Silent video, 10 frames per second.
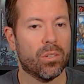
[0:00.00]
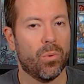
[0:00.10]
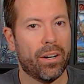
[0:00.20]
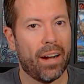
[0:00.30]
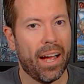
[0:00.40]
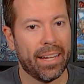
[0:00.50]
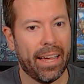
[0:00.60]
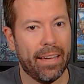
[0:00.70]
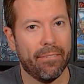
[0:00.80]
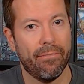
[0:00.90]
where I
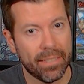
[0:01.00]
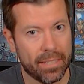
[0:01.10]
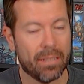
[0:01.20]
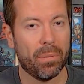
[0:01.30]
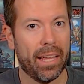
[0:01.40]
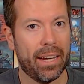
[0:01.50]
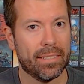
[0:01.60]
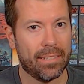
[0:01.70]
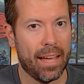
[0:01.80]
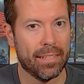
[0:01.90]
can visit the
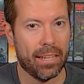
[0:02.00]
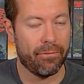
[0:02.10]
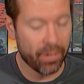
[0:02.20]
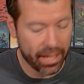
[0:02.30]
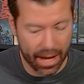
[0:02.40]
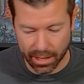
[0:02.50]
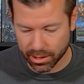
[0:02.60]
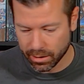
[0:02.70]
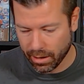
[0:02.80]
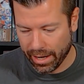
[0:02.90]
planets as a free
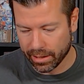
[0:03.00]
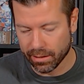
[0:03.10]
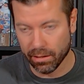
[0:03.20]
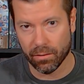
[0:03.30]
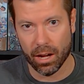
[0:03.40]
action and